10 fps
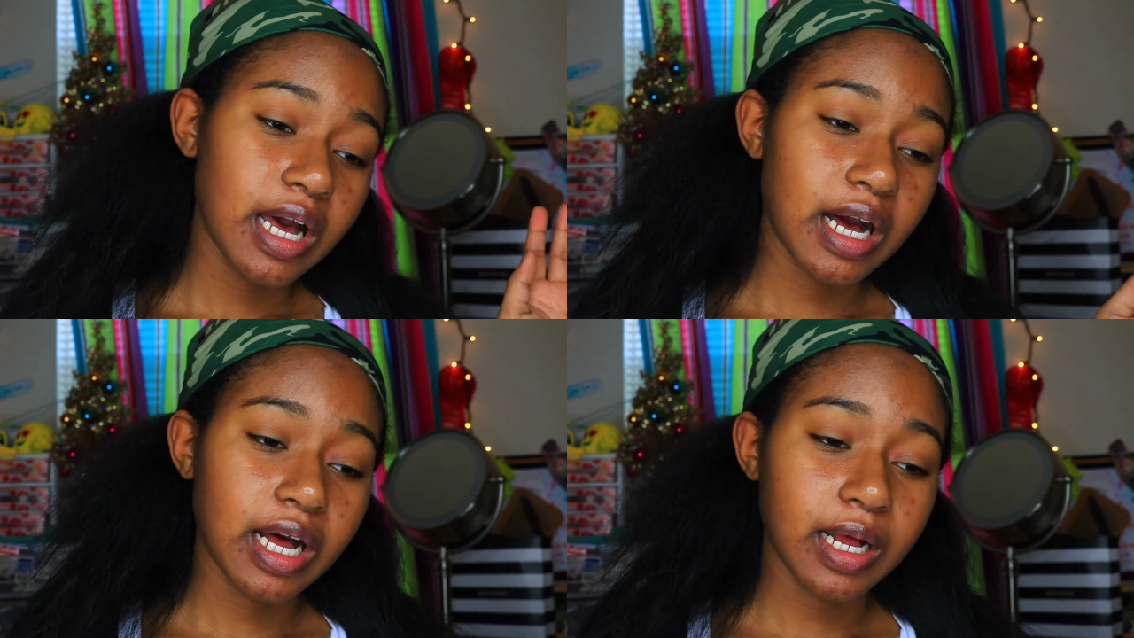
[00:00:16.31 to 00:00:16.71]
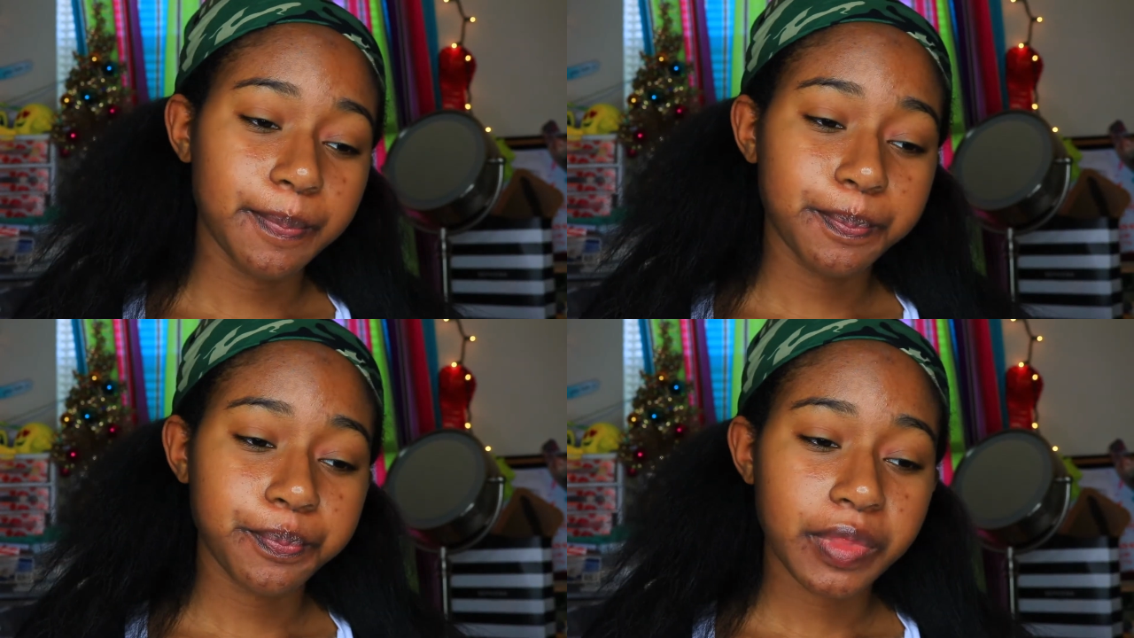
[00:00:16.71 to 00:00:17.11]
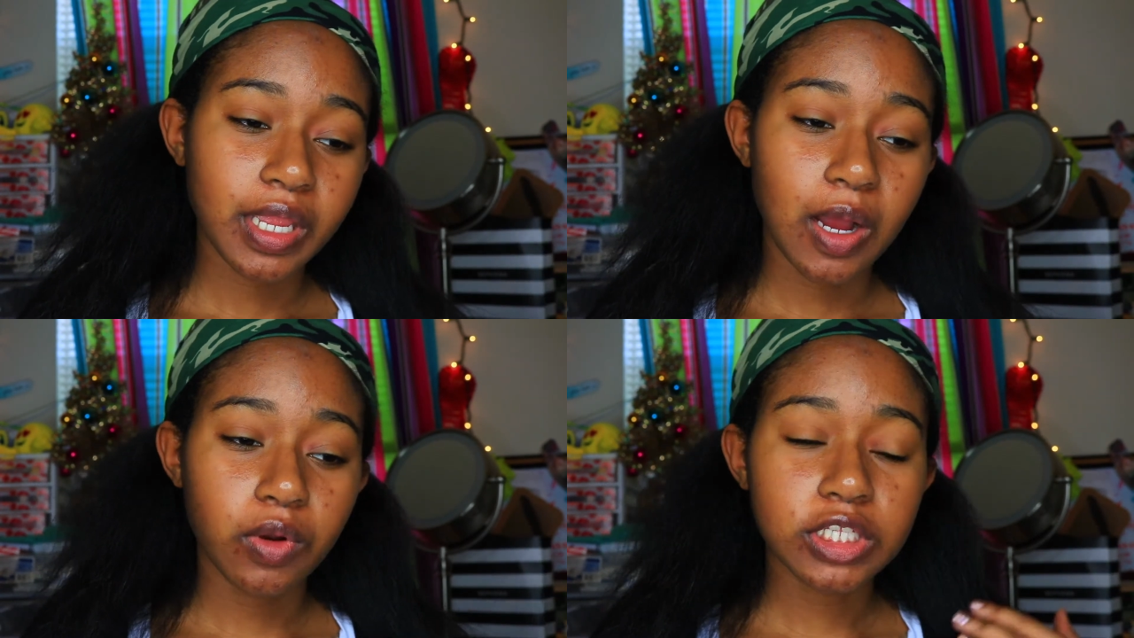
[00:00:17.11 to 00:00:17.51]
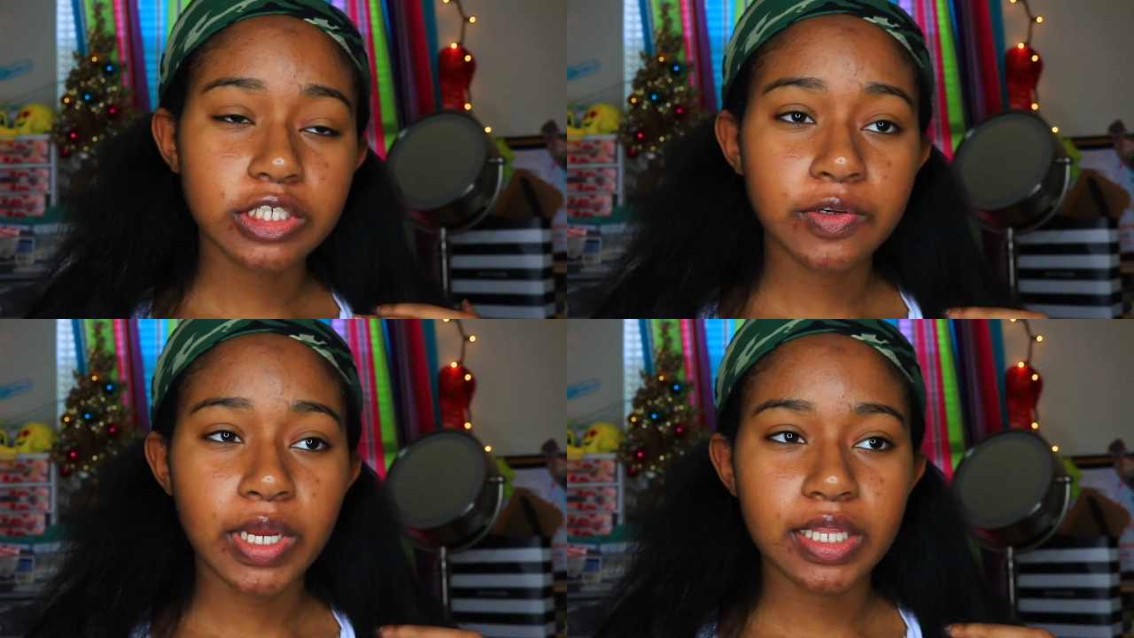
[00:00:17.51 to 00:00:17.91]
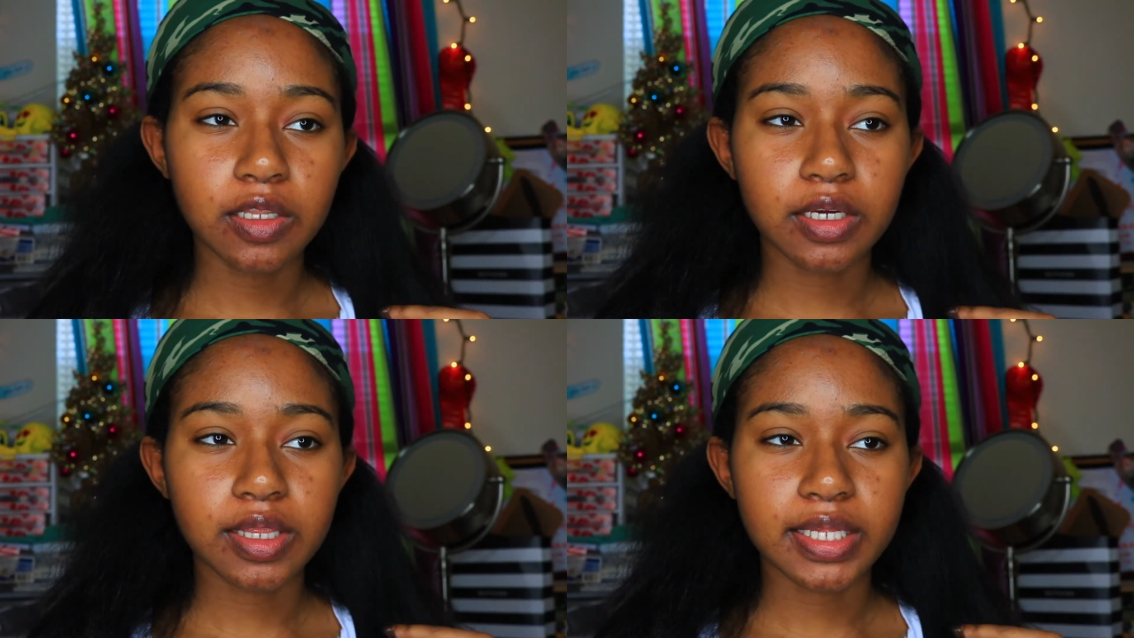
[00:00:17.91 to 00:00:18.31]
I want to do a
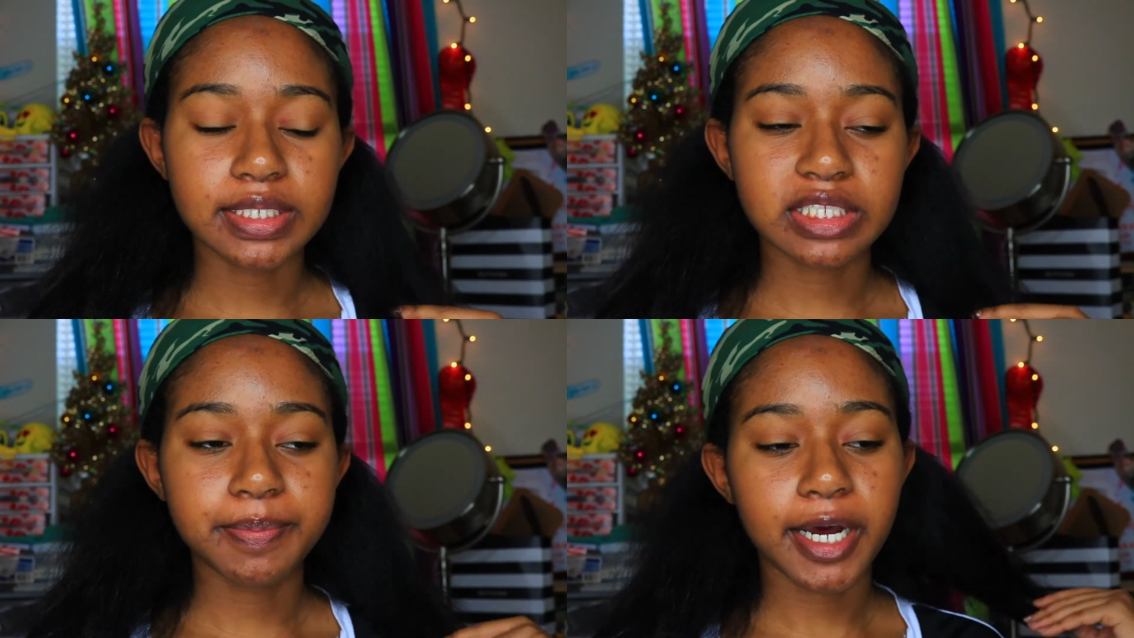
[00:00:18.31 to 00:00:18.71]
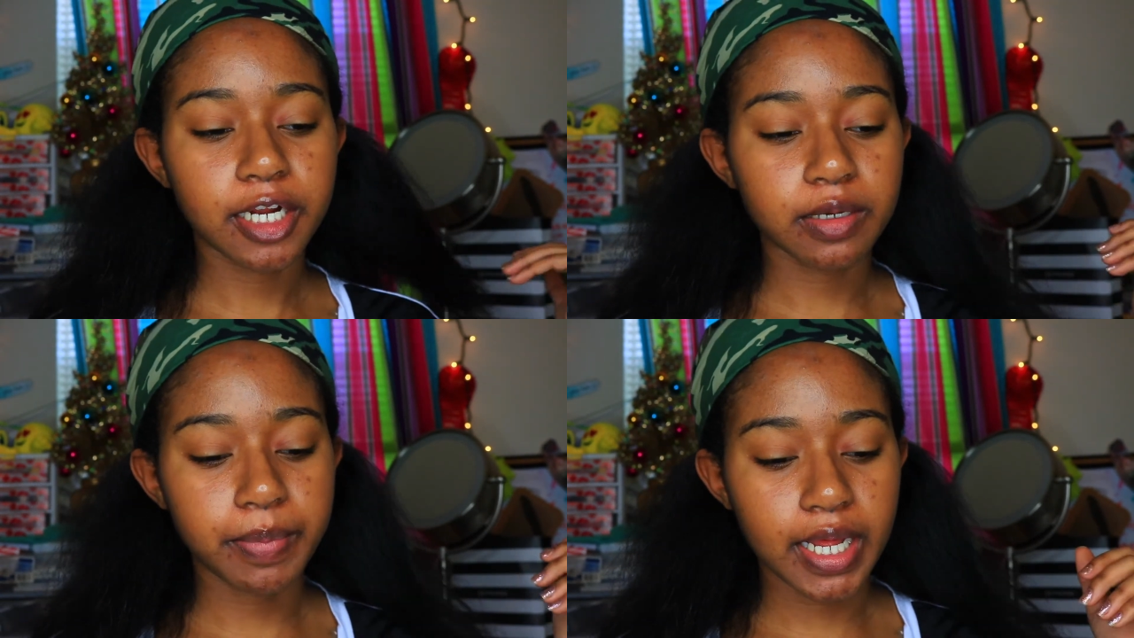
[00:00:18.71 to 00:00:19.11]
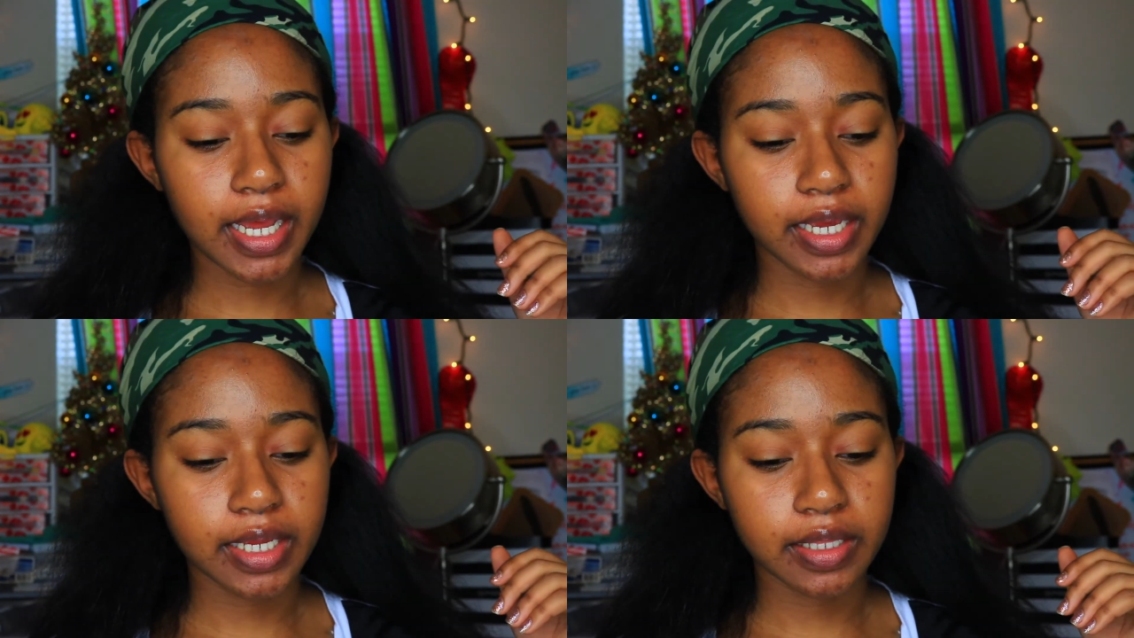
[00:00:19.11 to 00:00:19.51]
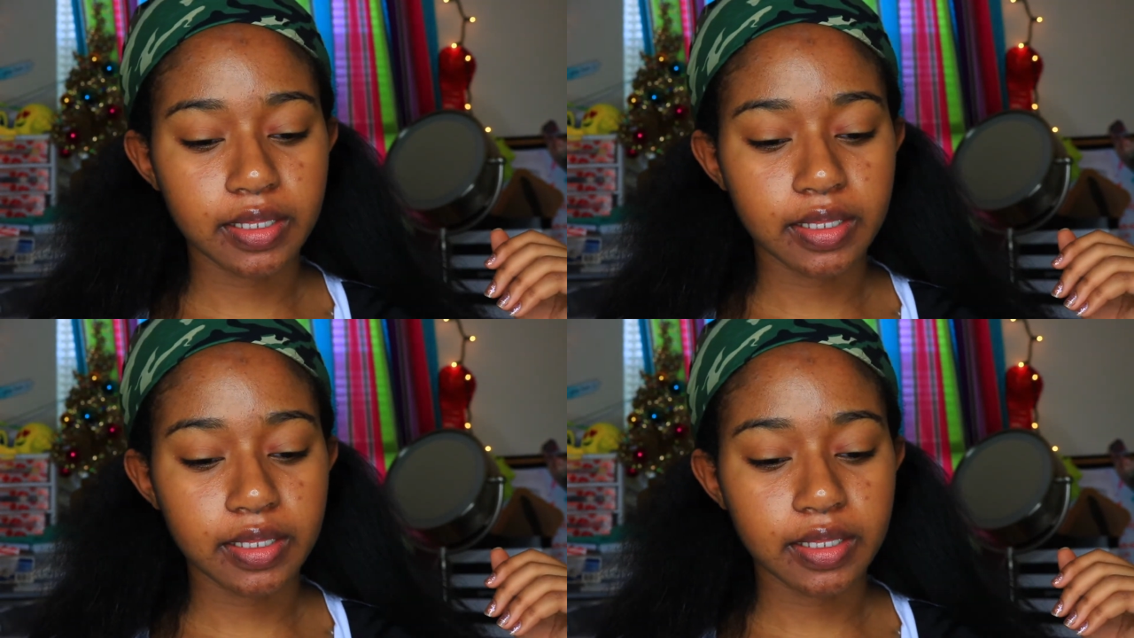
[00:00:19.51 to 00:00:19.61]
look that's inspired by